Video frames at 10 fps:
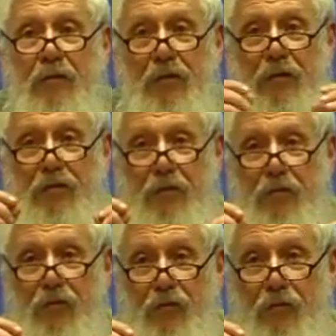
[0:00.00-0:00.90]
these are
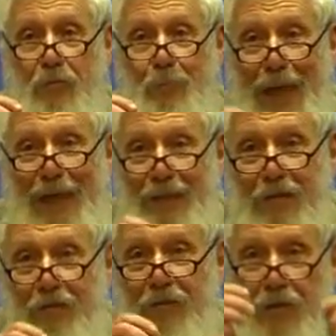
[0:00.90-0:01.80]
just
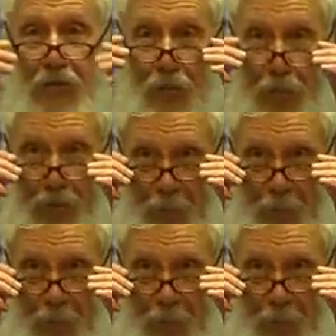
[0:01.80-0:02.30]
battles in the war.